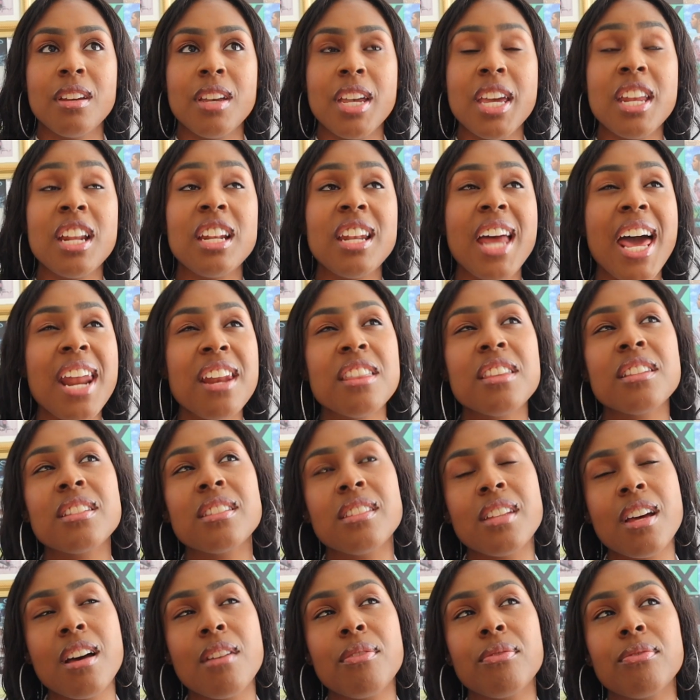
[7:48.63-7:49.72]
and a lot of the
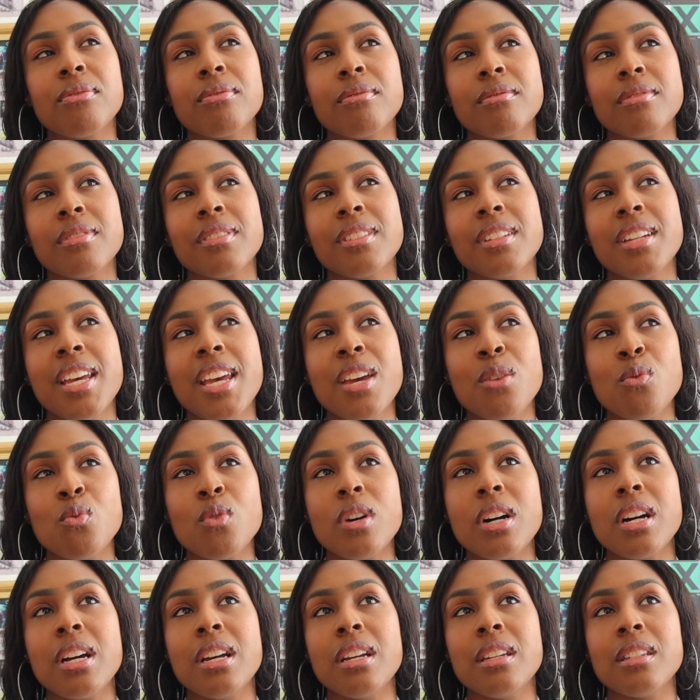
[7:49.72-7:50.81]
stuff, I
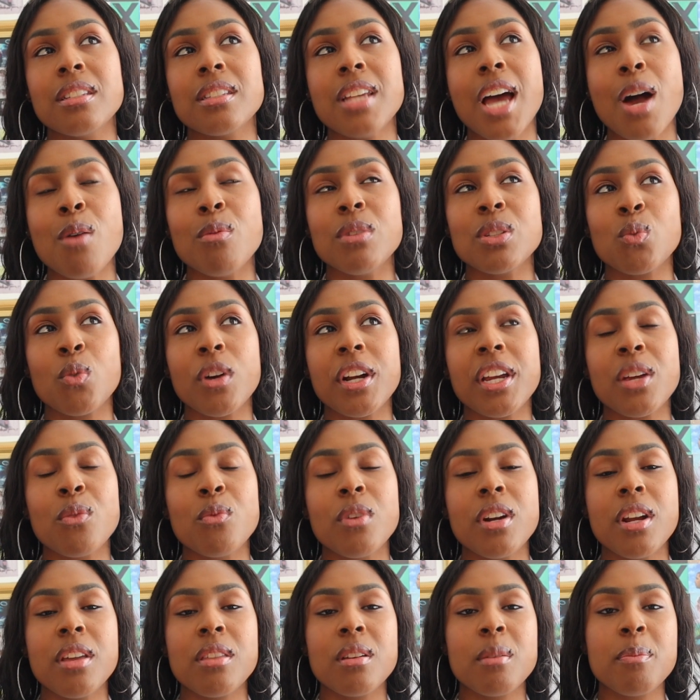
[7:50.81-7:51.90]
was working
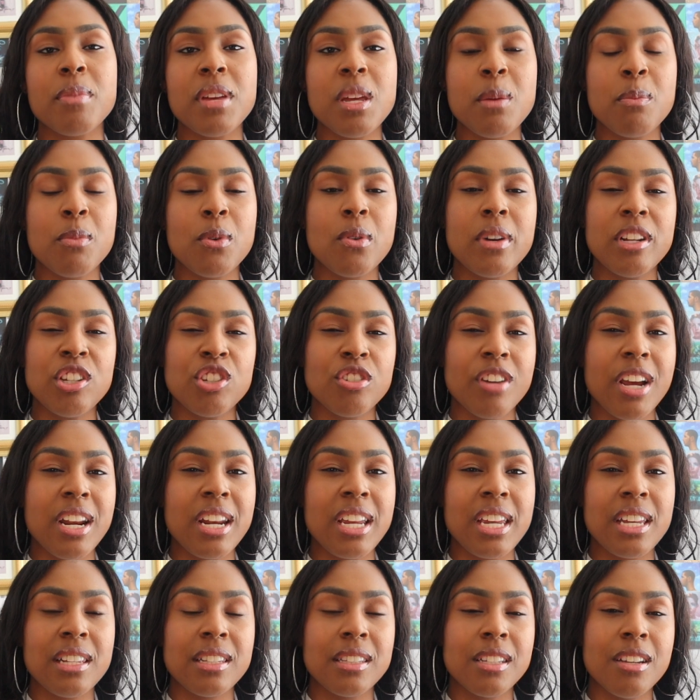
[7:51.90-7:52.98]
with other people and trying
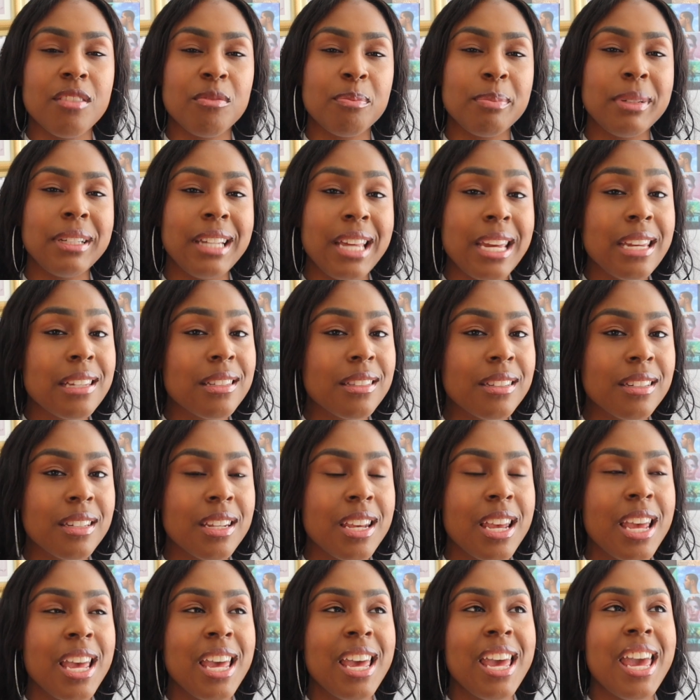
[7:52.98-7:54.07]
to get stuff placed.
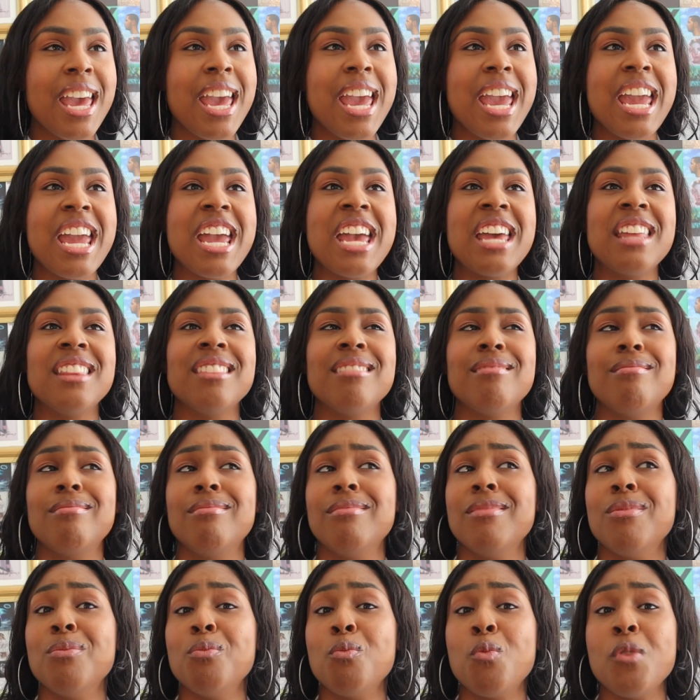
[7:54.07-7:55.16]
And
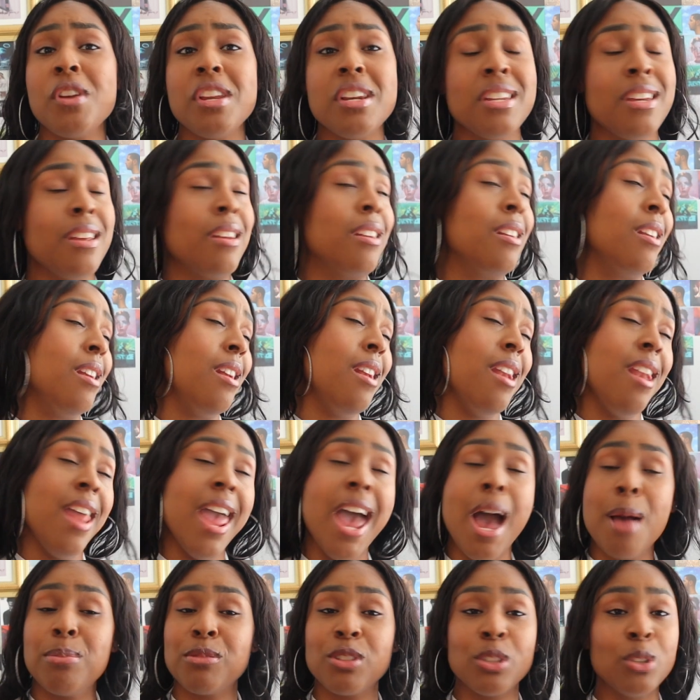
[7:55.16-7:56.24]
we did
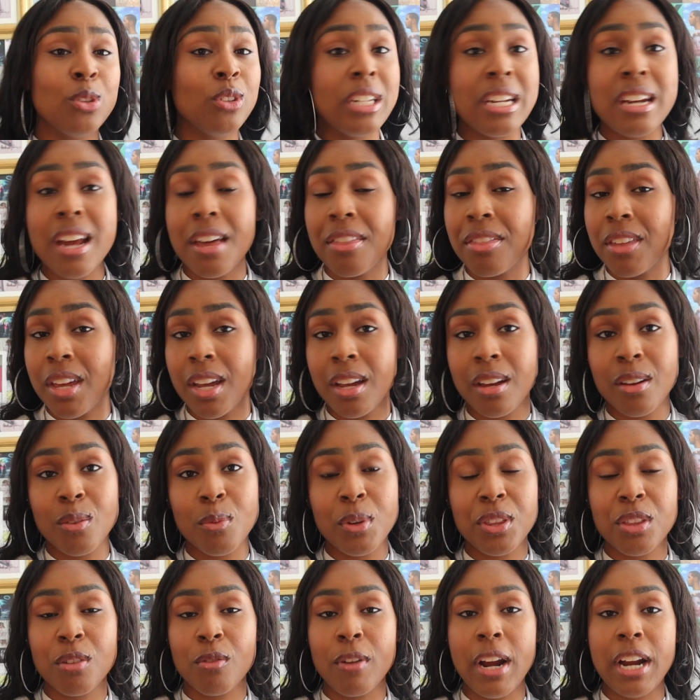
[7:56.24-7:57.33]
absolutely nothing
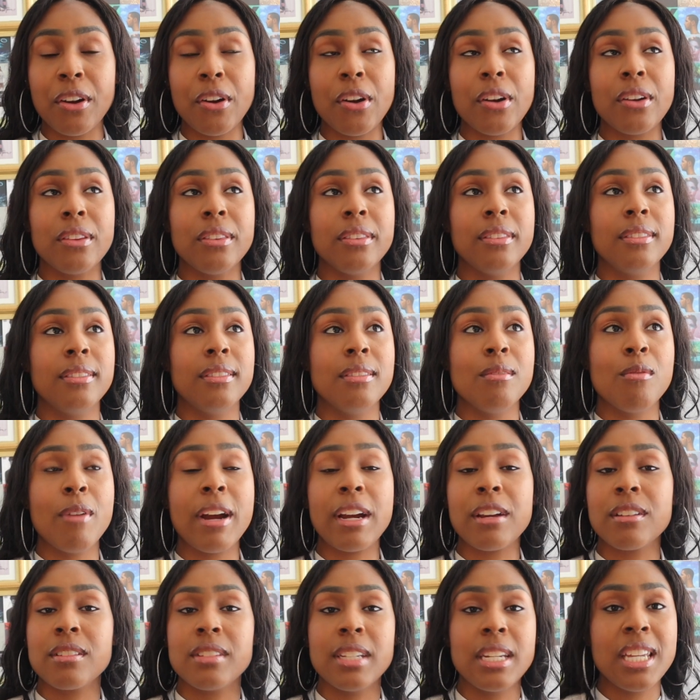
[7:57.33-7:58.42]
with the record. The
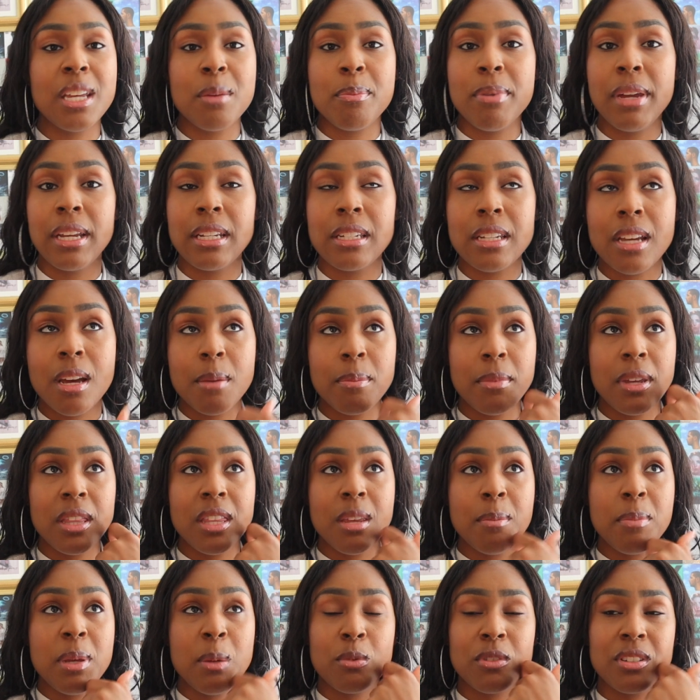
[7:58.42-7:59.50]
records didn't get picked up, and
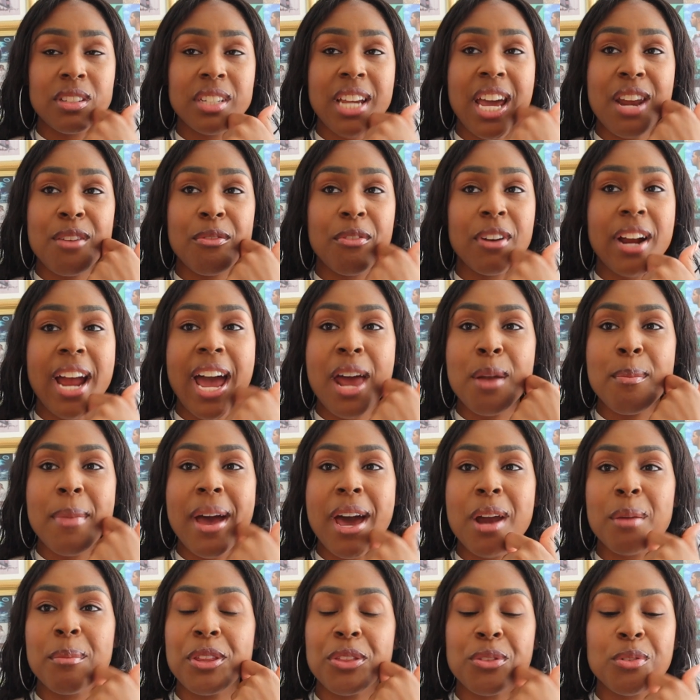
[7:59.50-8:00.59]
then people just kind of forgot
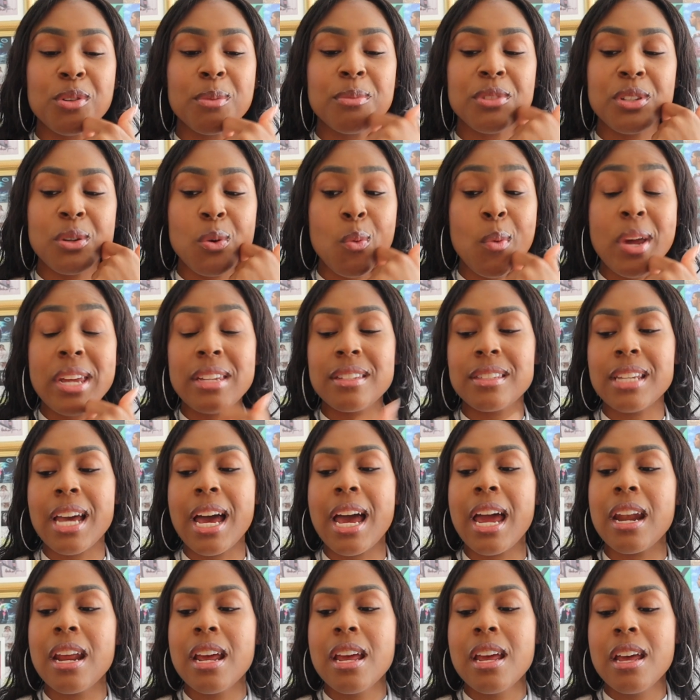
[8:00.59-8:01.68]
about them and threw them to the
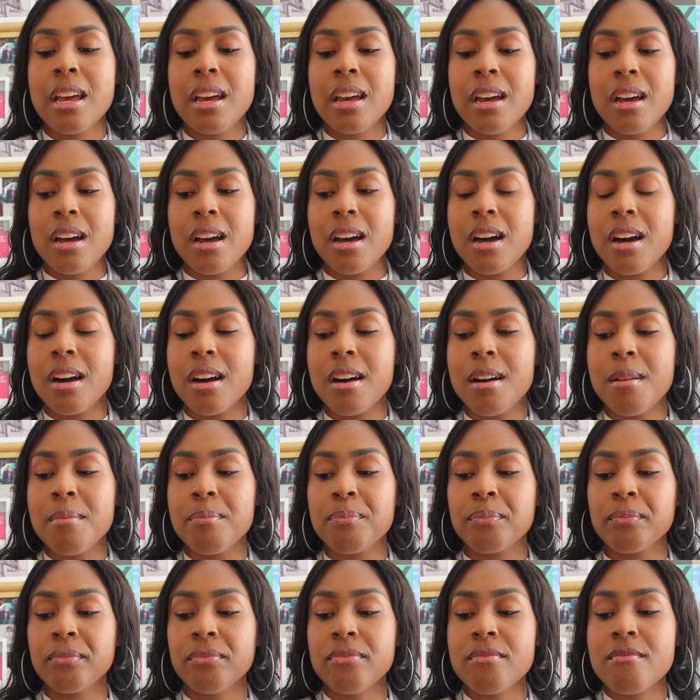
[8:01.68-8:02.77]
wayside.
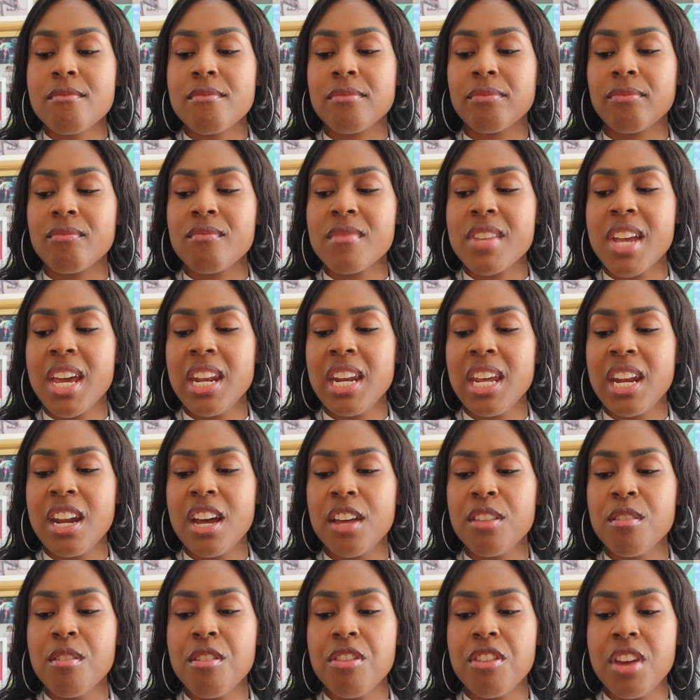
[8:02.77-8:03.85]
And then
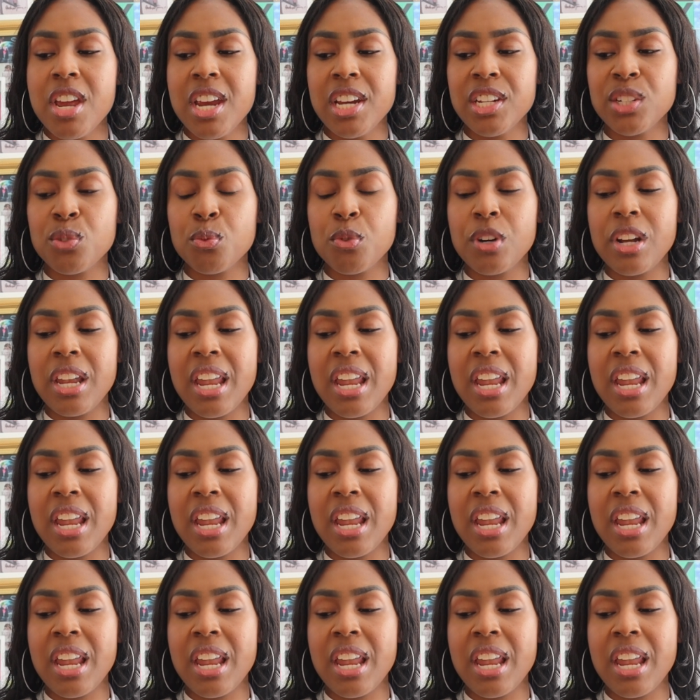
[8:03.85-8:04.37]
other things were